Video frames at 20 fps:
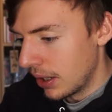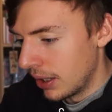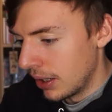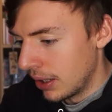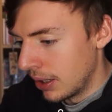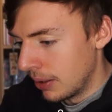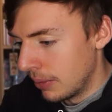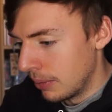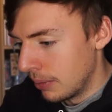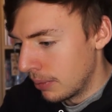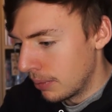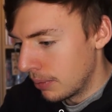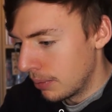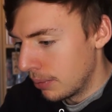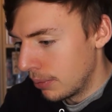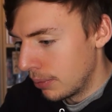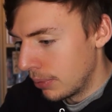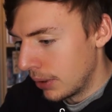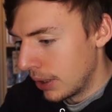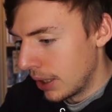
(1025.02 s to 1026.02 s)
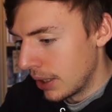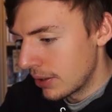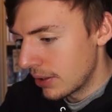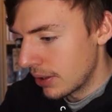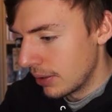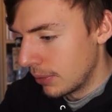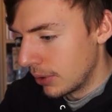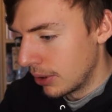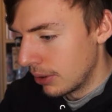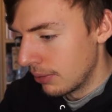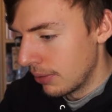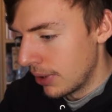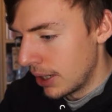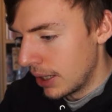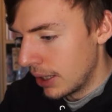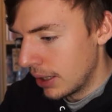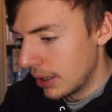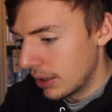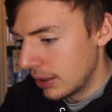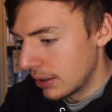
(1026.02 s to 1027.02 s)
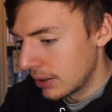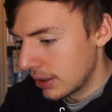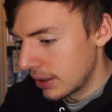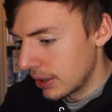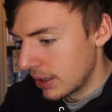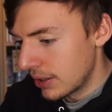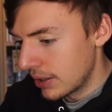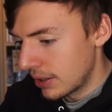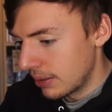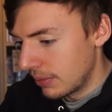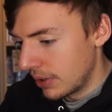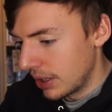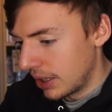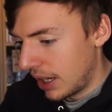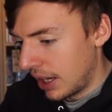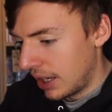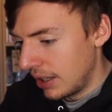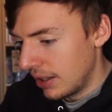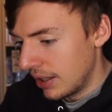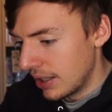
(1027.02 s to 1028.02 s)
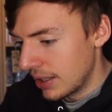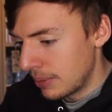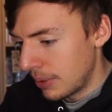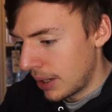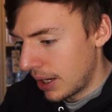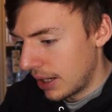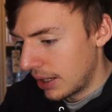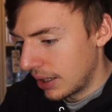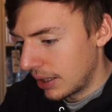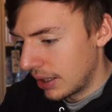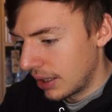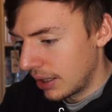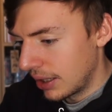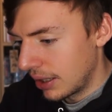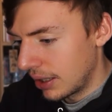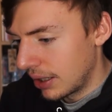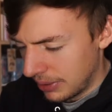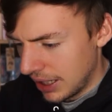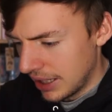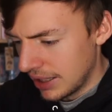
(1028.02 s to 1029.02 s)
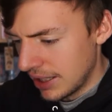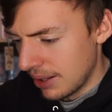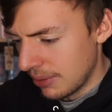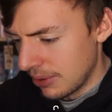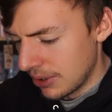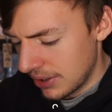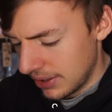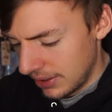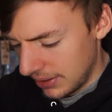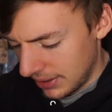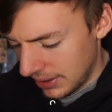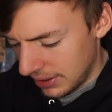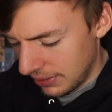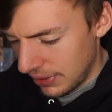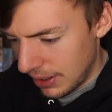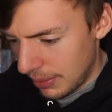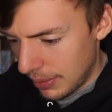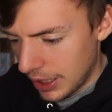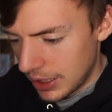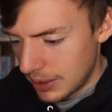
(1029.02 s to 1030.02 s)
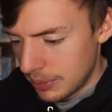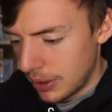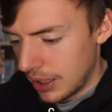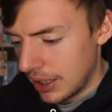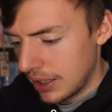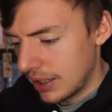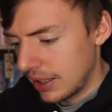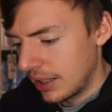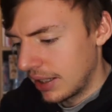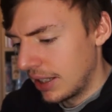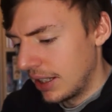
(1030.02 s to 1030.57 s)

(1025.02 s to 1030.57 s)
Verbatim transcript: but they're somewhat rare. Looks like there's something in this pack. I'm glad that wasn't the VMAX pack